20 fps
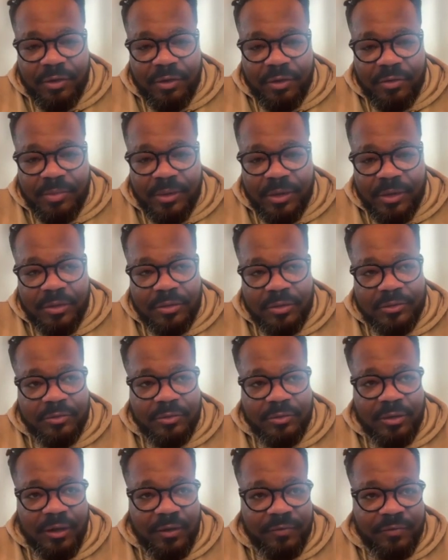difficult
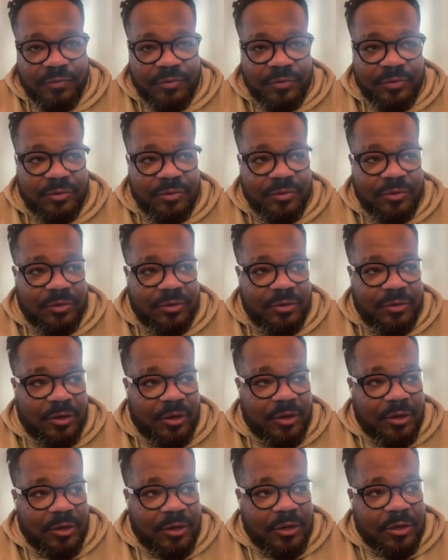because you have
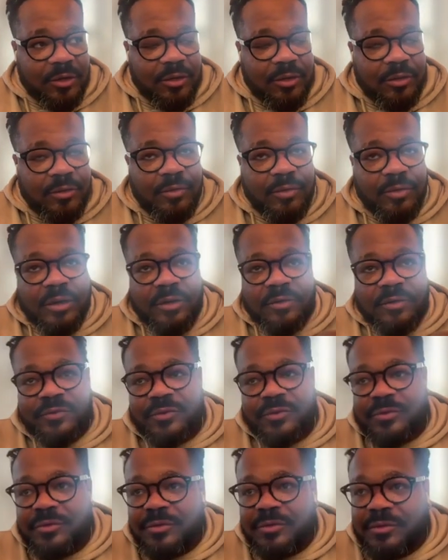to, you
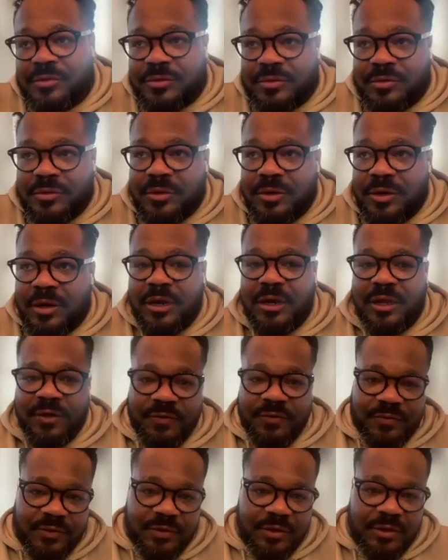have to
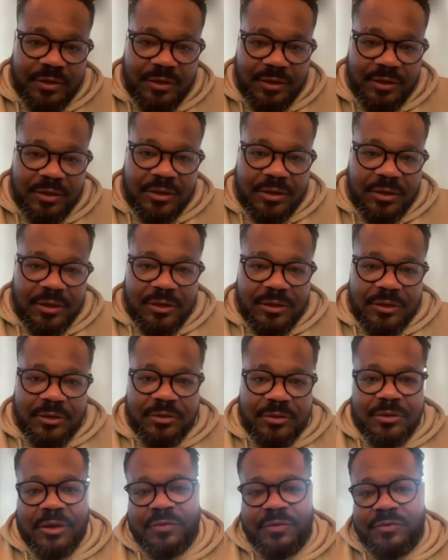lift,
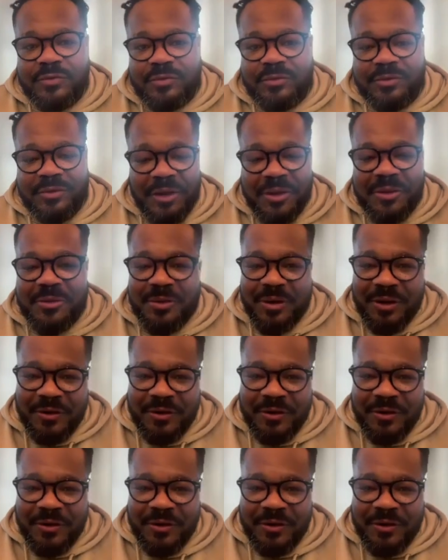you have to,